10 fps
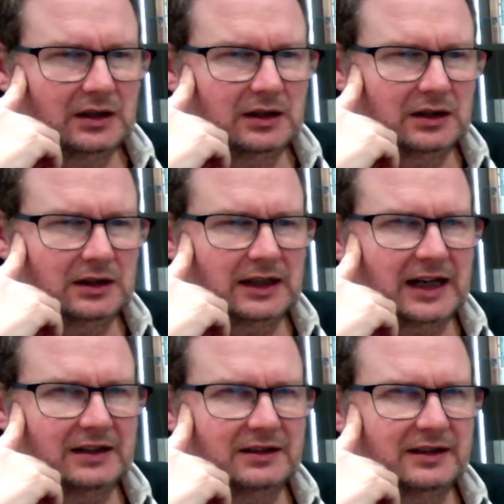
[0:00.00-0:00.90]

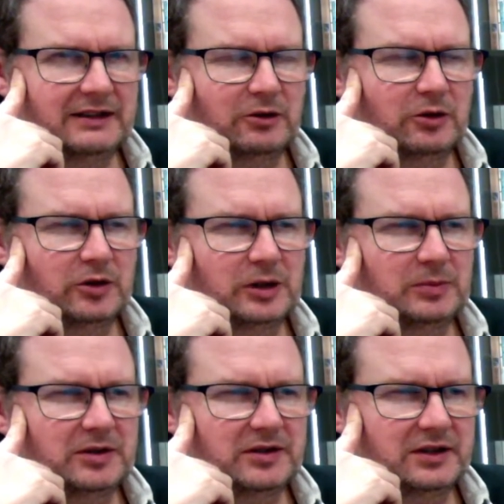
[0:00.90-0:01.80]
and there are a couple
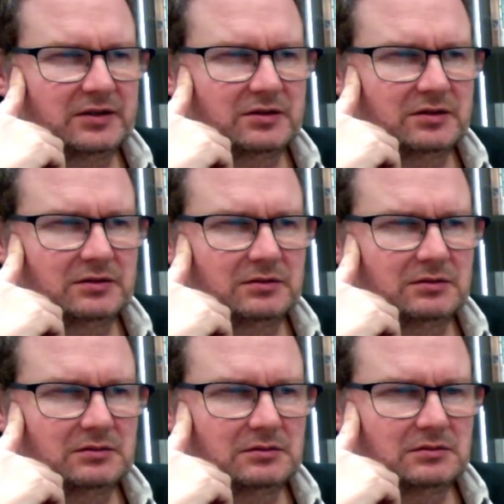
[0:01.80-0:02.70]
of things that
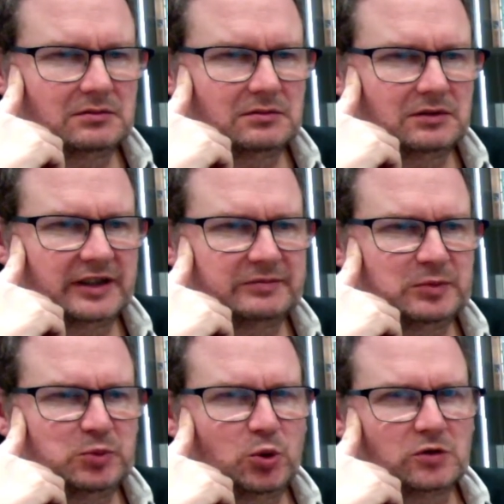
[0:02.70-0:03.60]
gave me
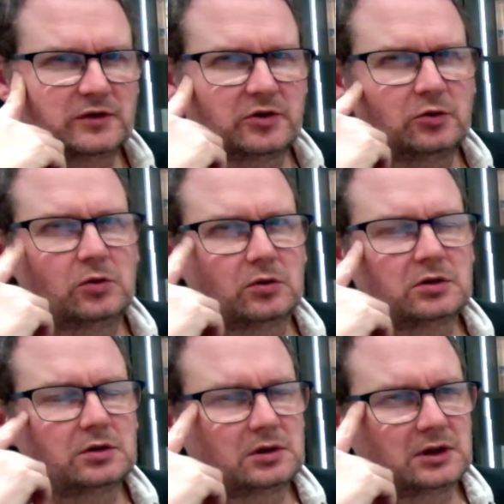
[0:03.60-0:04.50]
pause for thought,
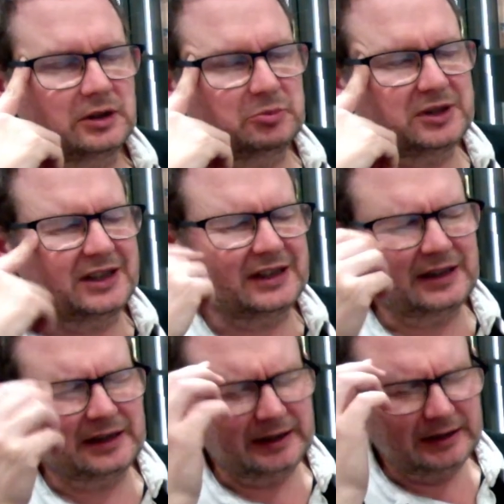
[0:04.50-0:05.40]
particularly
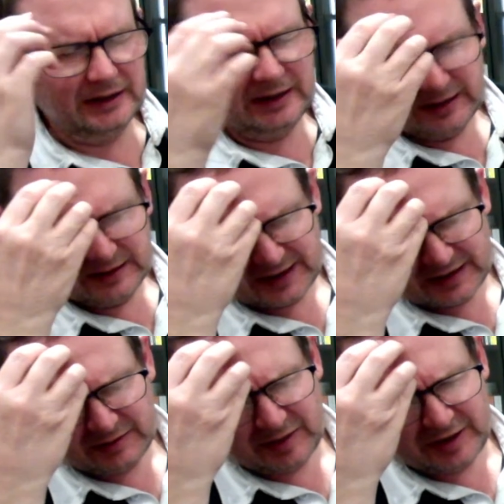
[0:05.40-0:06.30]
the
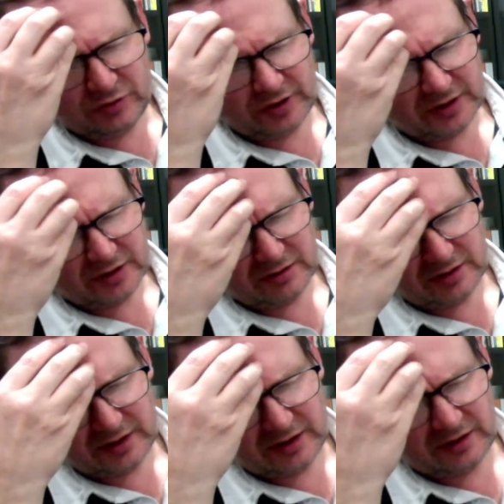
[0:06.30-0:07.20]
testing matrix,
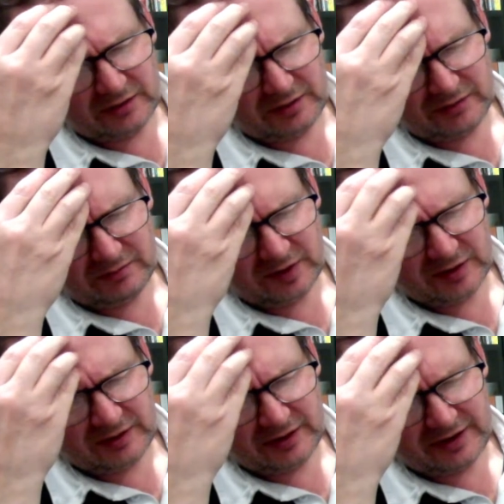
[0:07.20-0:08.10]

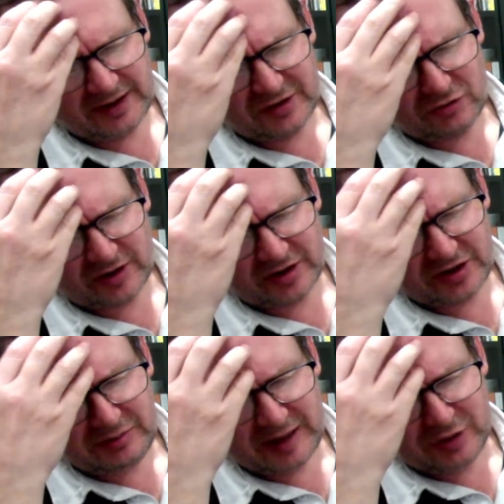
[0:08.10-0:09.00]
the test strategy
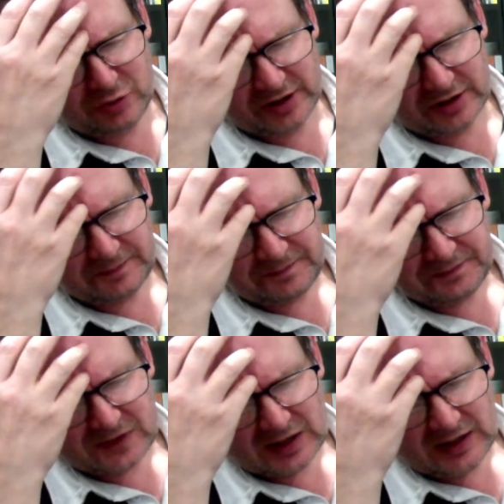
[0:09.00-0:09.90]
matrix
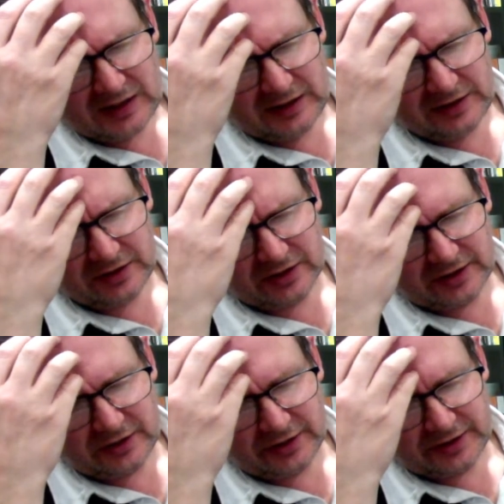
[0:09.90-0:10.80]
is kind of
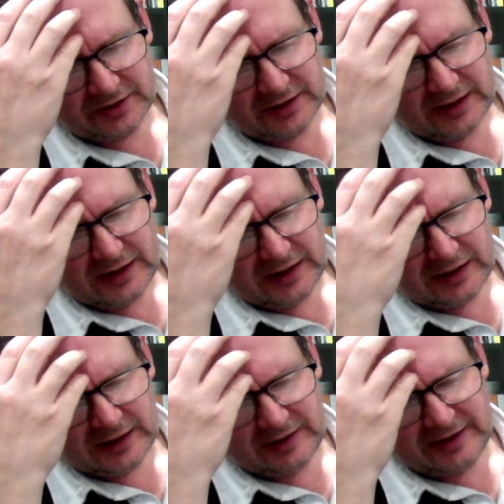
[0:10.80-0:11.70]
nice.
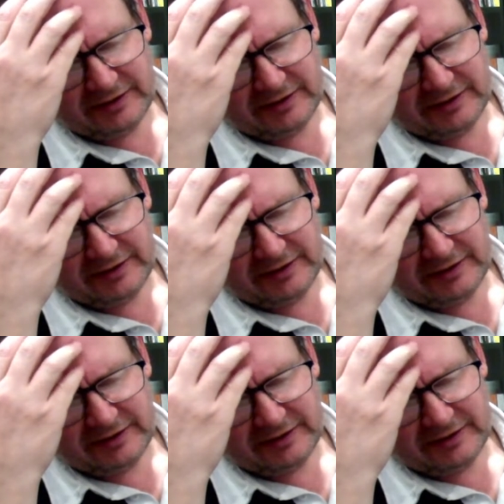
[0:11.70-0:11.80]
There